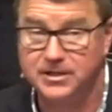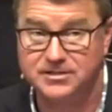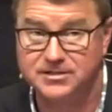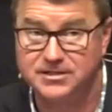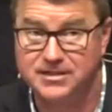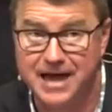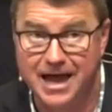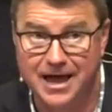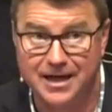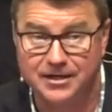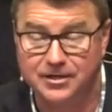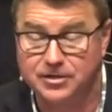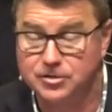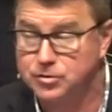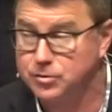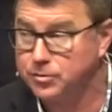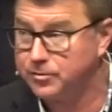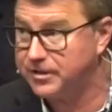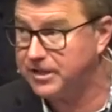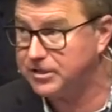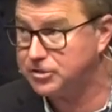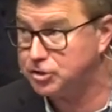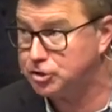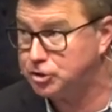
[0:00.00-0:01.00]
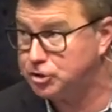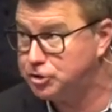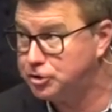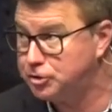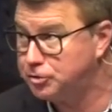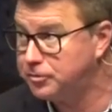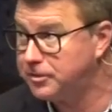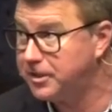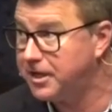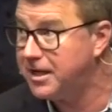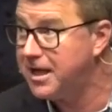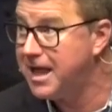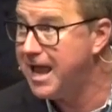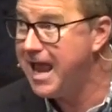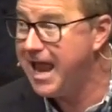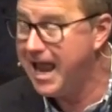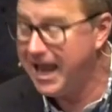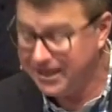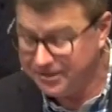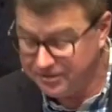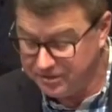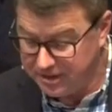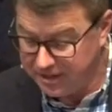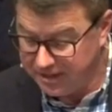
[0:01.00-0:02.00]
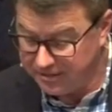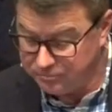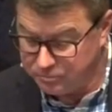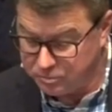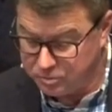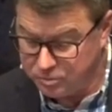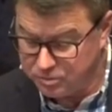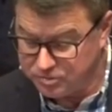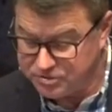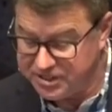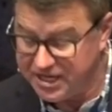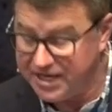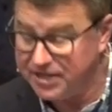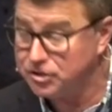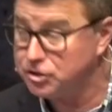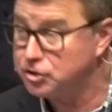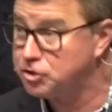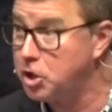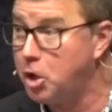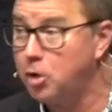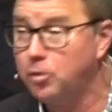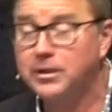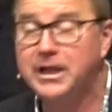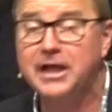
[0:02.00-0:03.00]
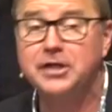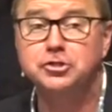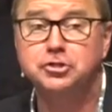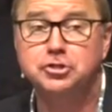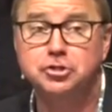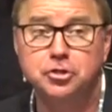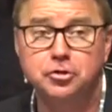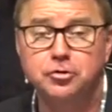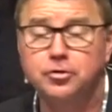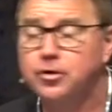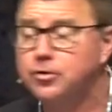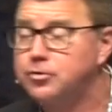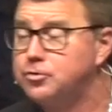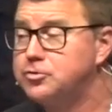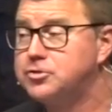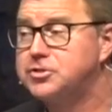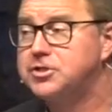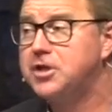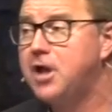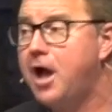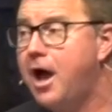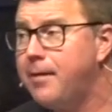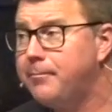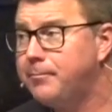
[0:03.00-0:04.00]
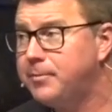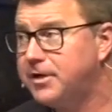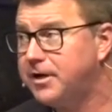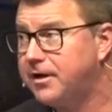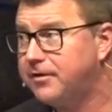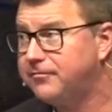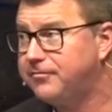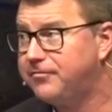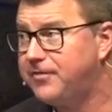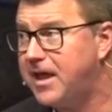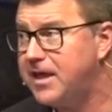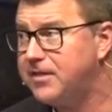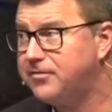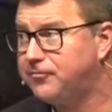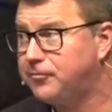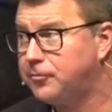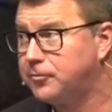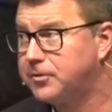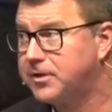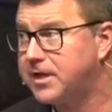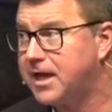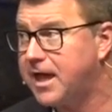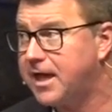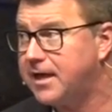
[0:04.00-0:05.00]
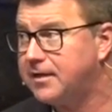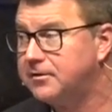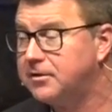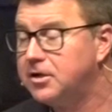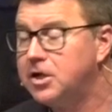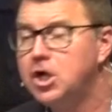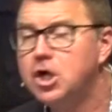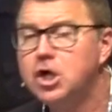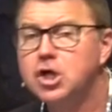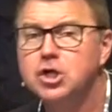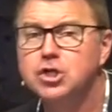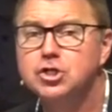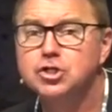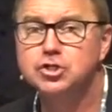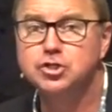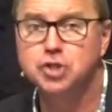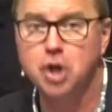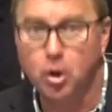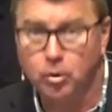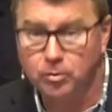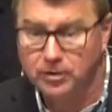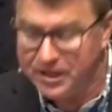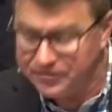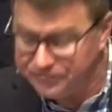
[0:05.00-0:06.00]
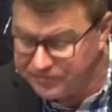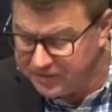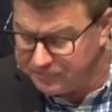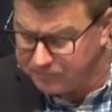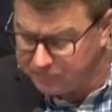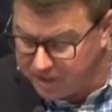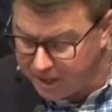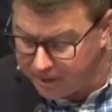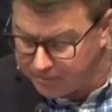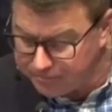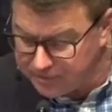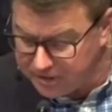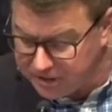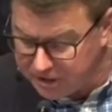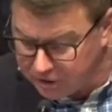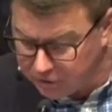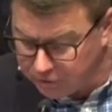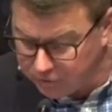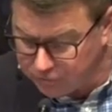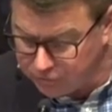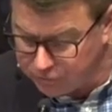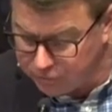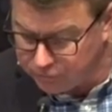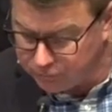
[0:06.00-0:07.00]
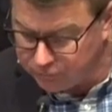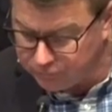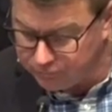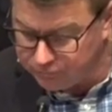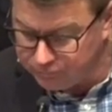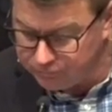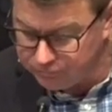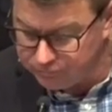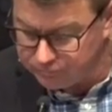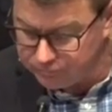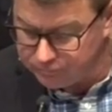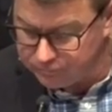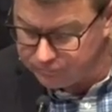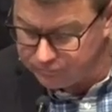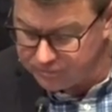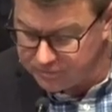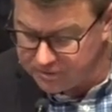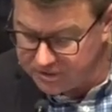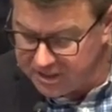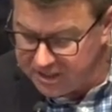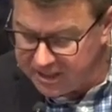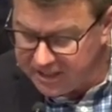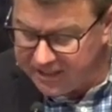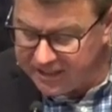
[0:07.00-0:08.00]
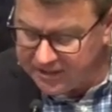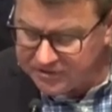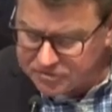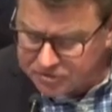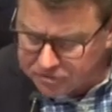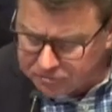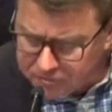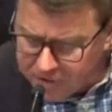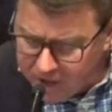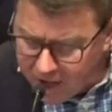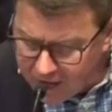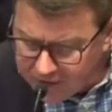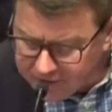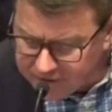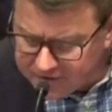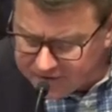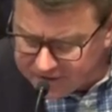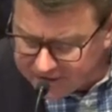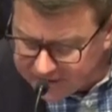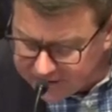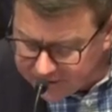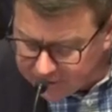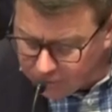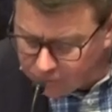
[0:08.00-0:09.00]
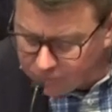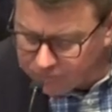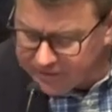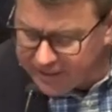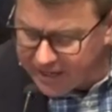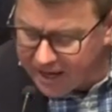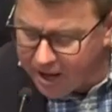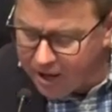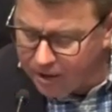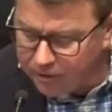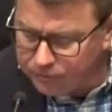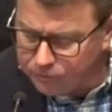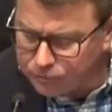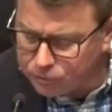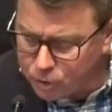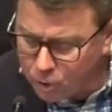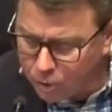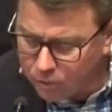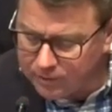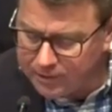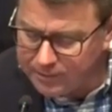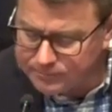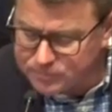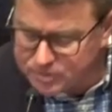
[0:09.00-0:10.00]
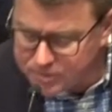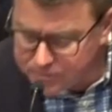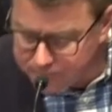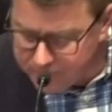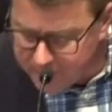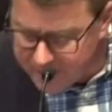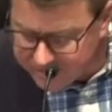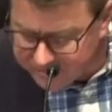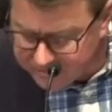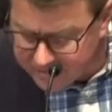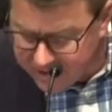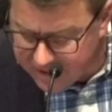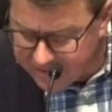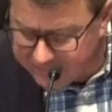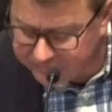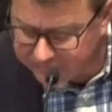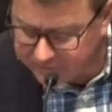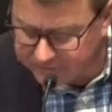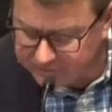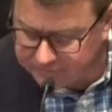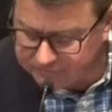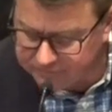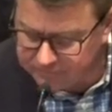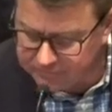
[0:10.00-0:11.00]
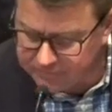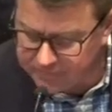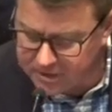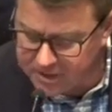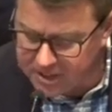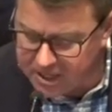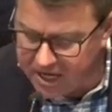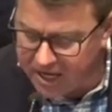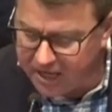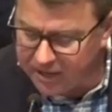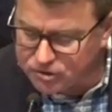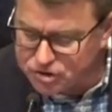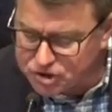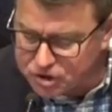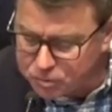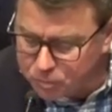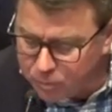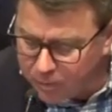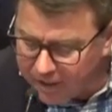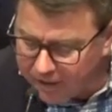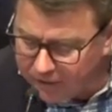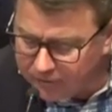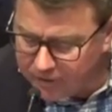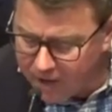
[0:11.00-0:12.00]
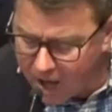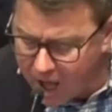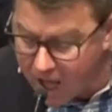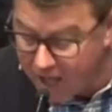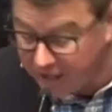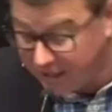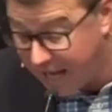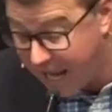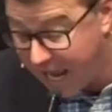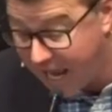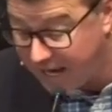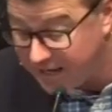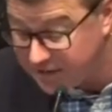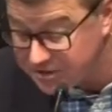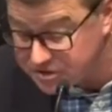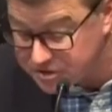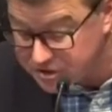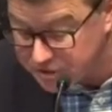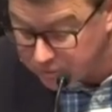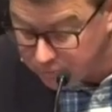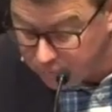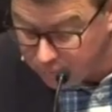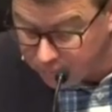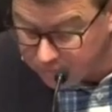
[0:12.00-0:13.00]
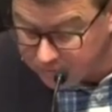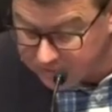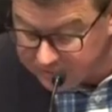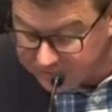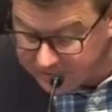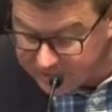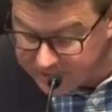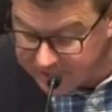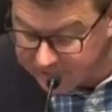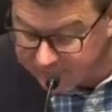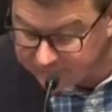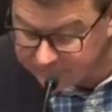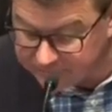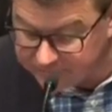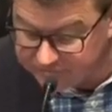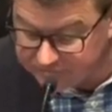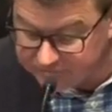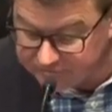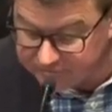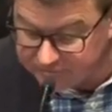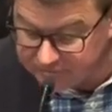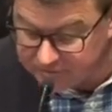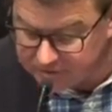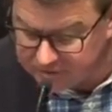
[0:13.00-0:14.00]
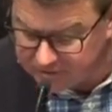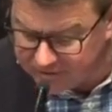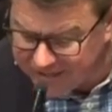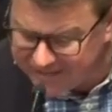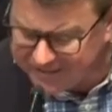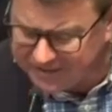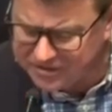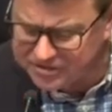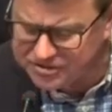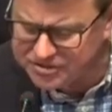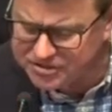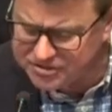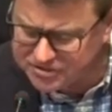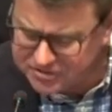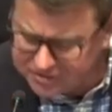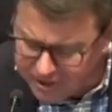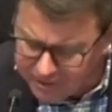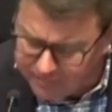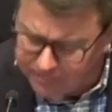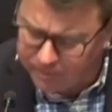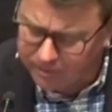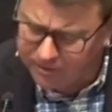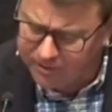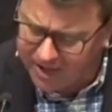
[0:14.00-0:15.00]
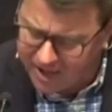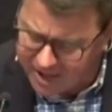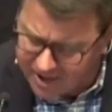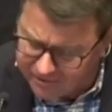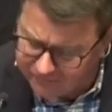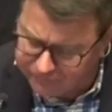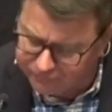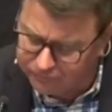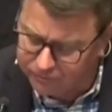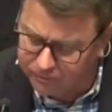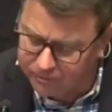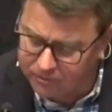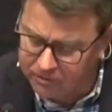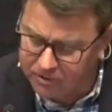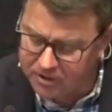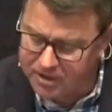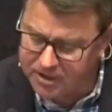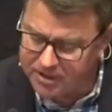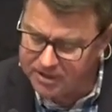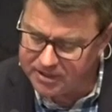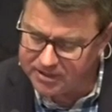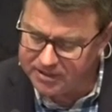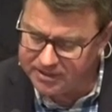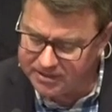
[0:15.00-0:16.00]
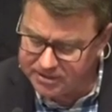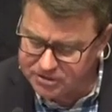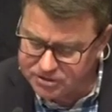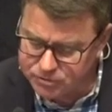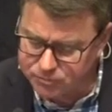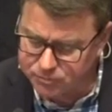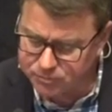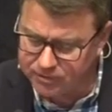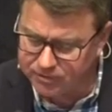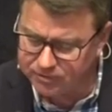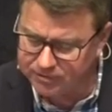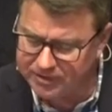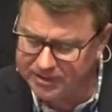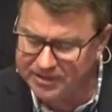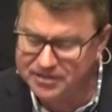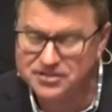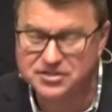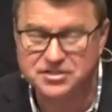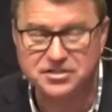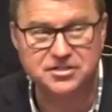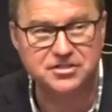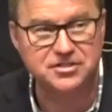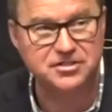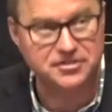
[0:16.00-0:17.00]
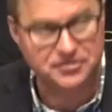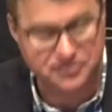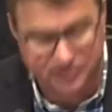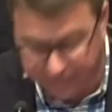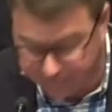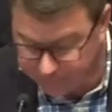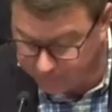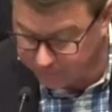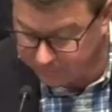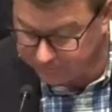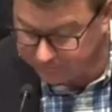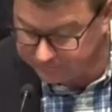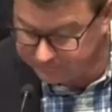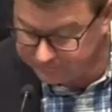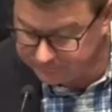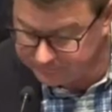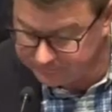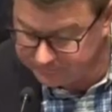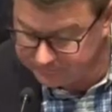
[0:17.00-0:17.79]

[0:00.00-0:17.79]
That's not Israel, that's Judah. And, and you're saying, don't let Judah, who's not been unfaithful yet, don't let them come near you. Enter not into Gilgal, nor up to Beth Aven and swear not as the Lord lives. Like a stubborn heifer, Israel is stubborn.